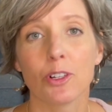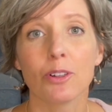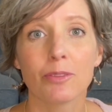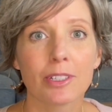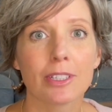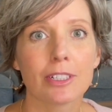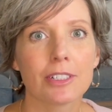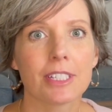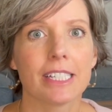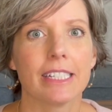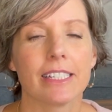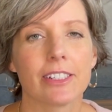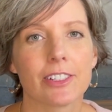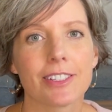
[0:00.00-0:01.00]
over 13
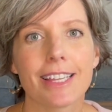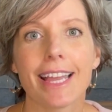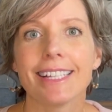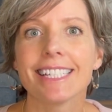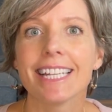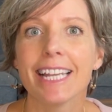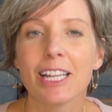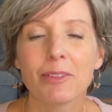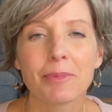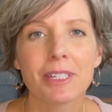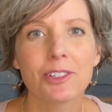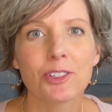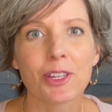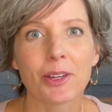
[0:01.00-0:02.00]
years, and today I'm going
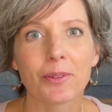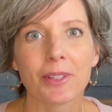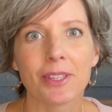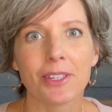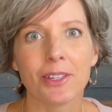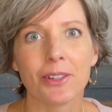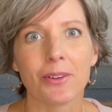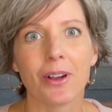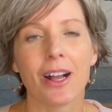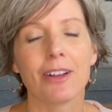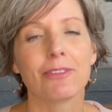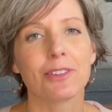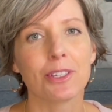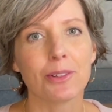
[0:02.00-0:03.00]
to share with you a
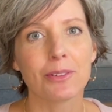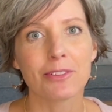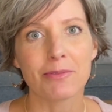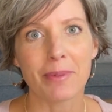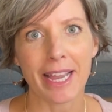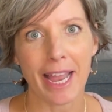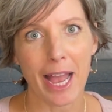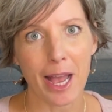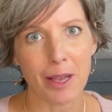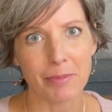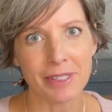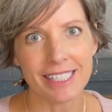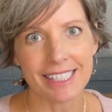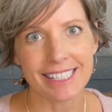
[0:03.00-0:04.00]
few of my
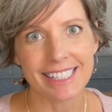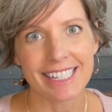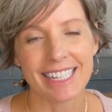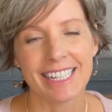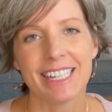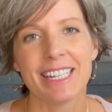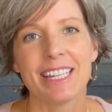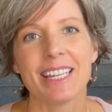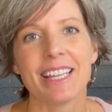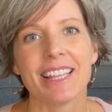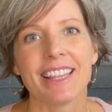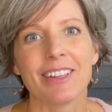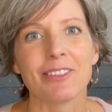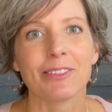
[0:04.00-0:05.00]
habits
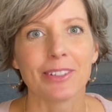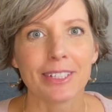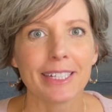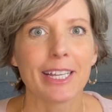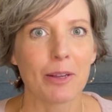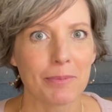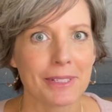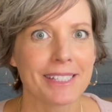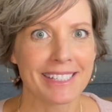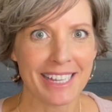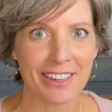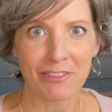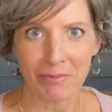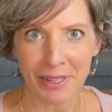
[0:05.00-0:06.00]
that really help us
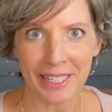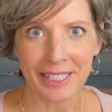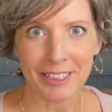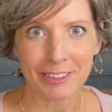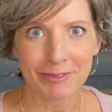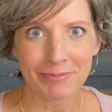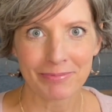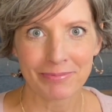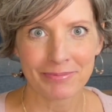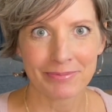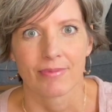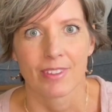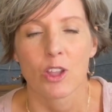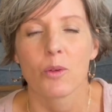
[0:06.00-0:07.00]
save money.
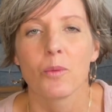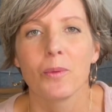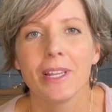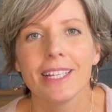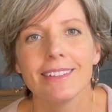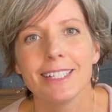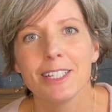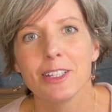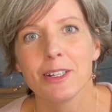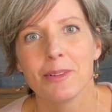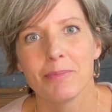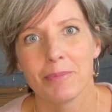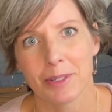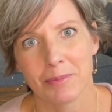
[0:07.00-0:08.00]
Weekly
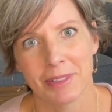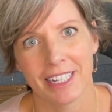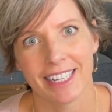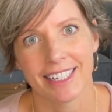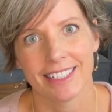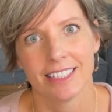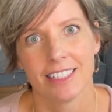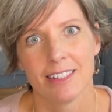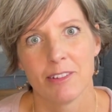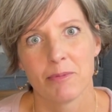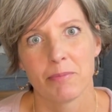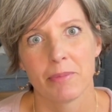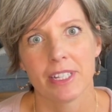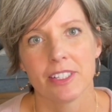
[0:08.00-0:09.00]
meal plan.
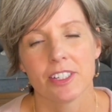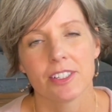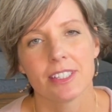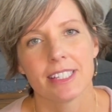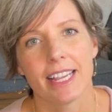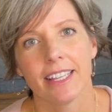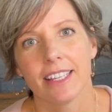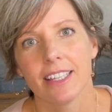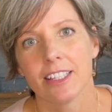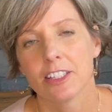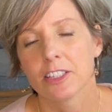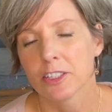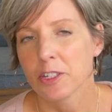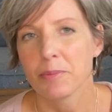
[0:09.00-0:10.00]
By just taking
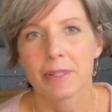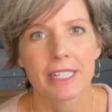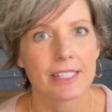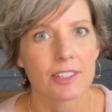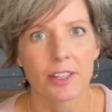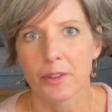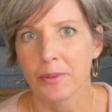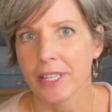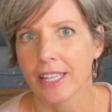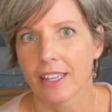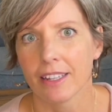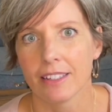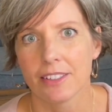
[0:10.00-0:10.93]
30 minutes on the weekend